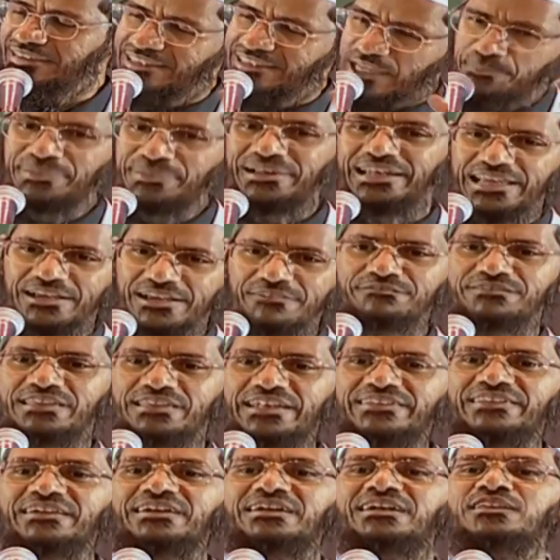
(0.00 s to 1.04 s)
they believed
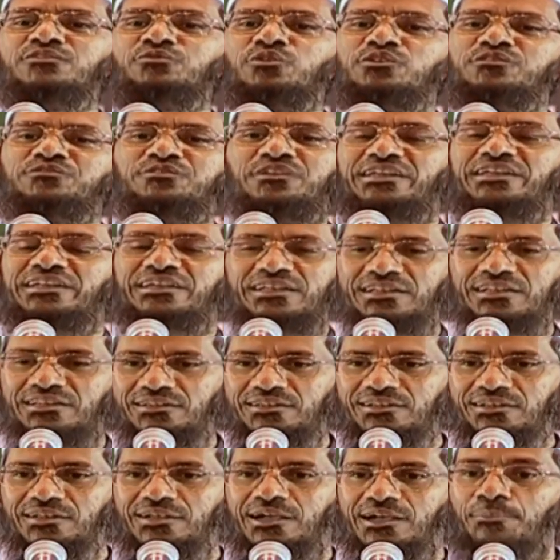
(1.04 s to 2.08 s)
that the earth was spherical,
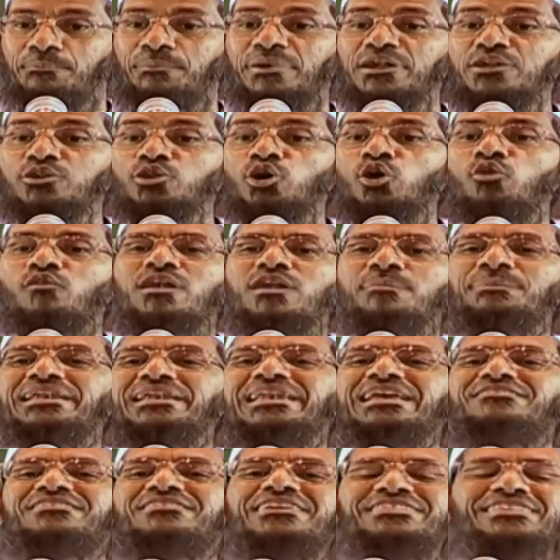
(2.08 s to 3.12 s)
but no one
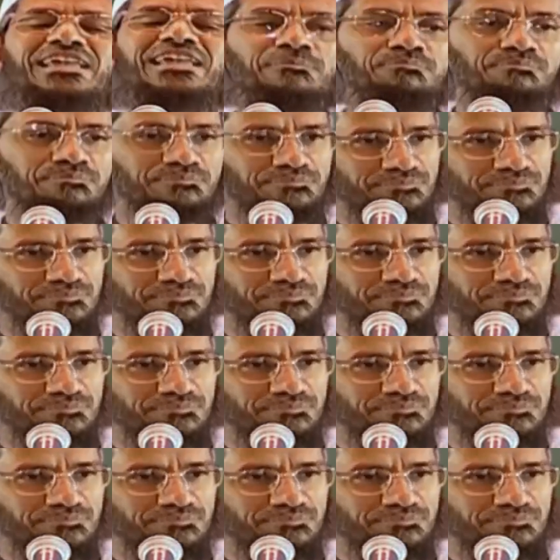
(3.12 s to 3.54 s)
believed in them.